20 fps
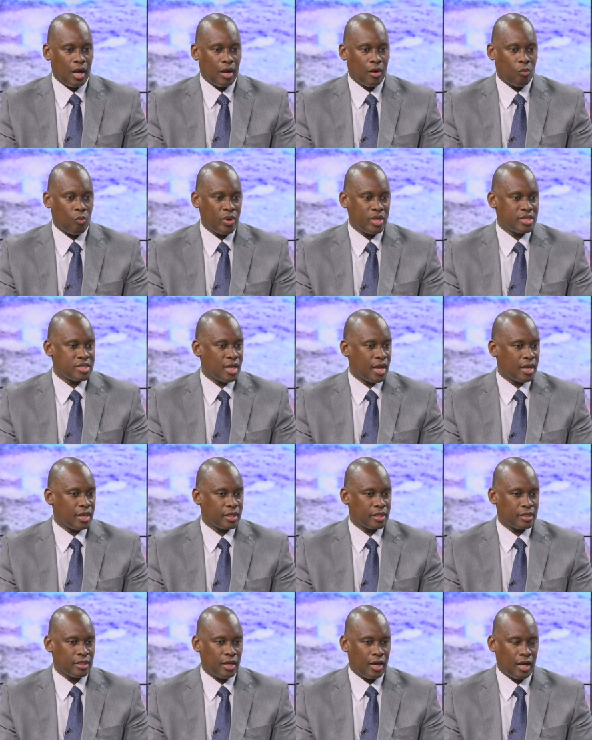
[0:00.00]
We
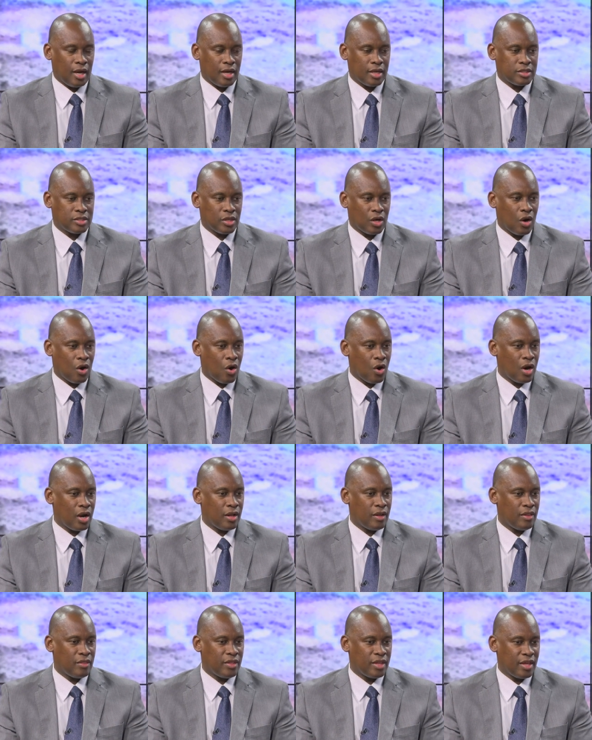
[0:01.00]
take to
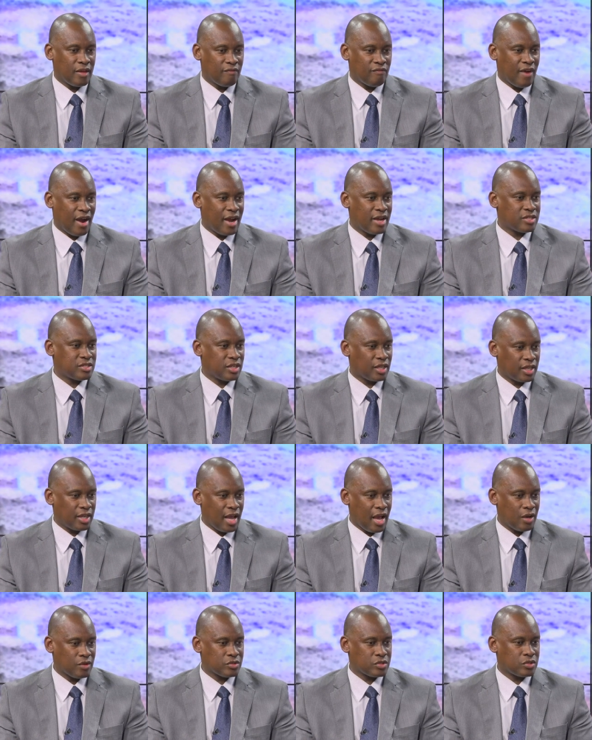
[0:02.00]
heart the advice and
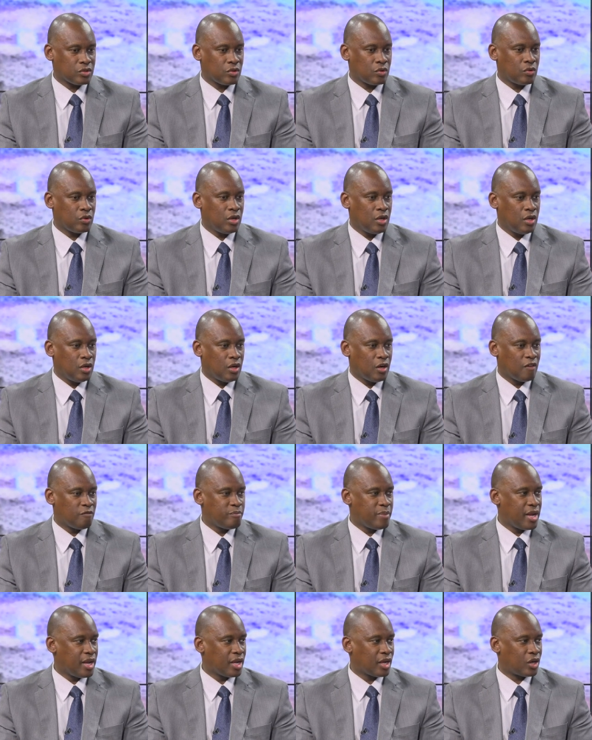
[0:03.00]
counsel
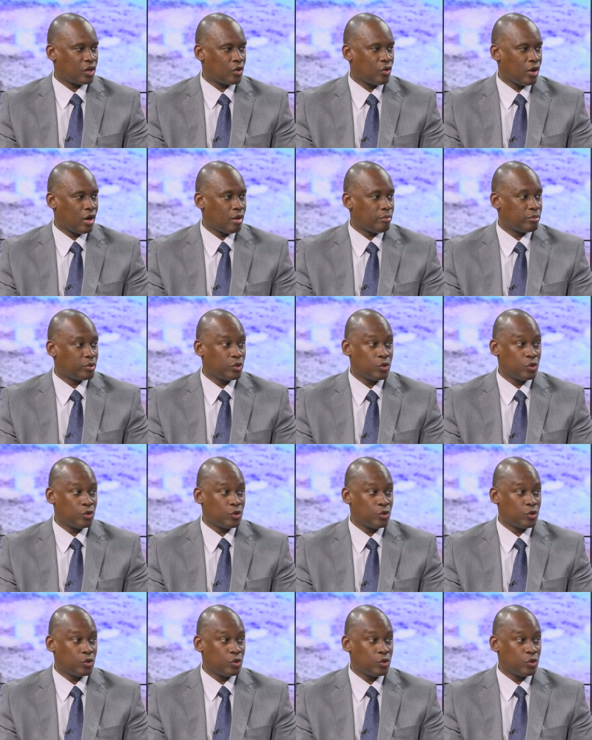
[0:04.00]
of Ben Crump,